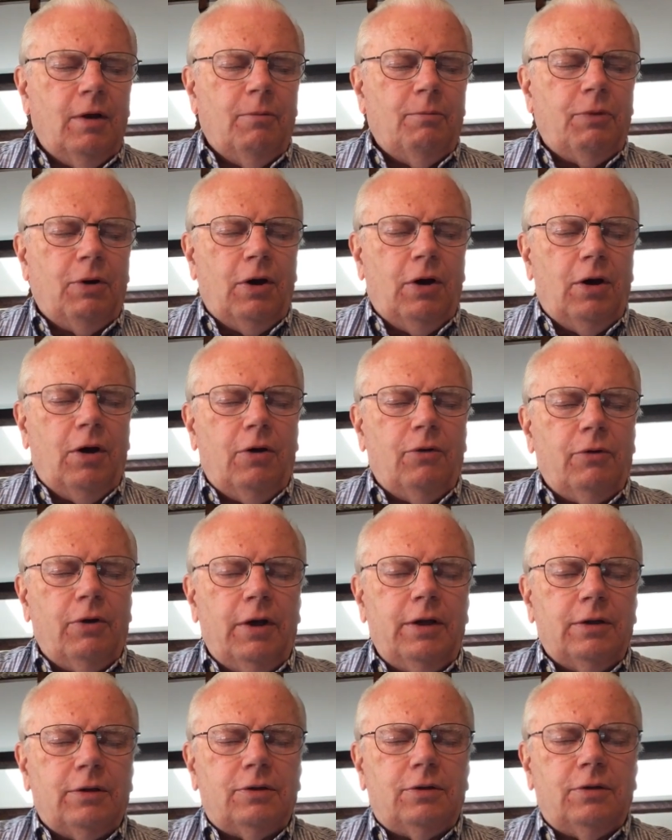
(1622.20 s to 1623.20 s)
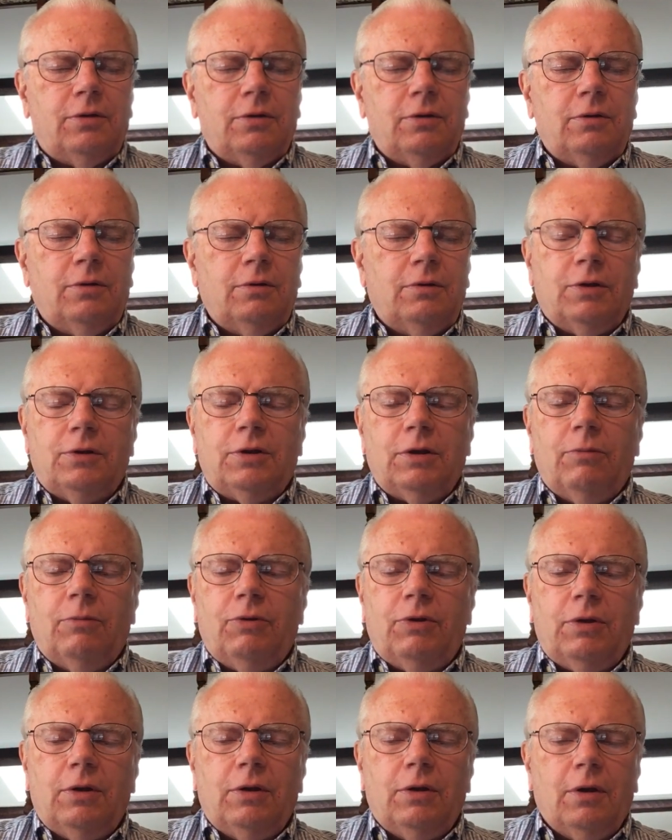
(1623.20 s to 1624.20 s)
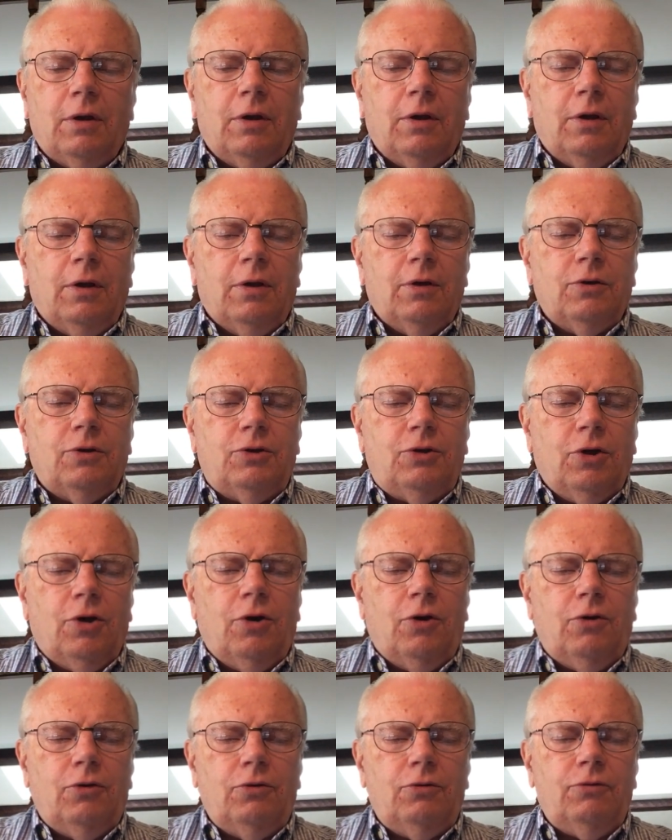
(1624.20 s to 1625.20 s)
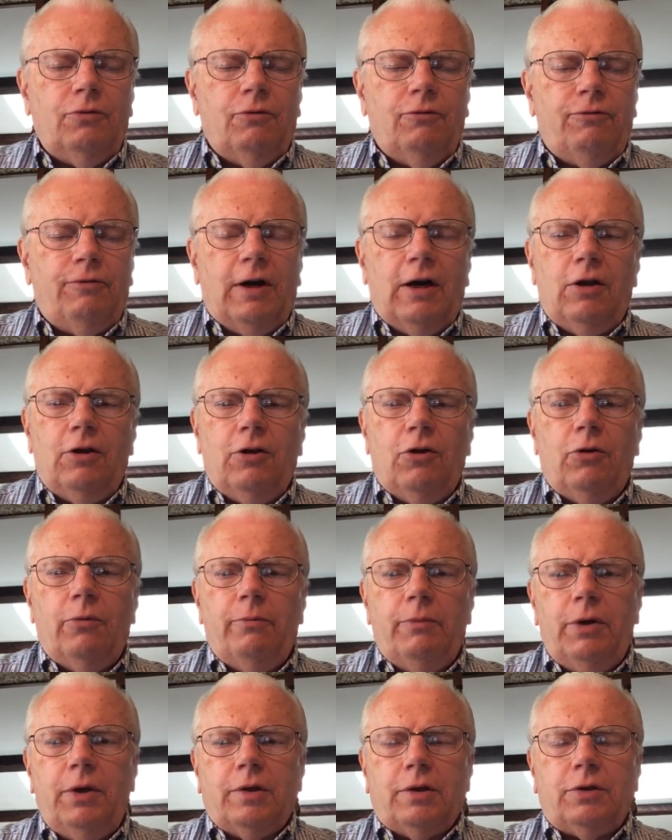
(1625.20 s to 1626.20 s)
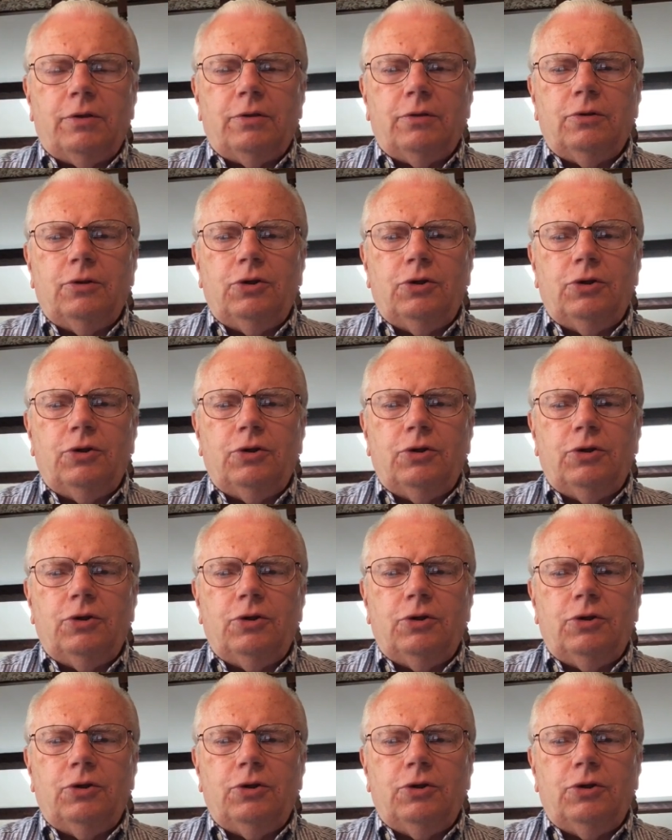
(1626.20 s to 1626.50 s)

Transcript: Paul writes to Timothy, don't follow myths.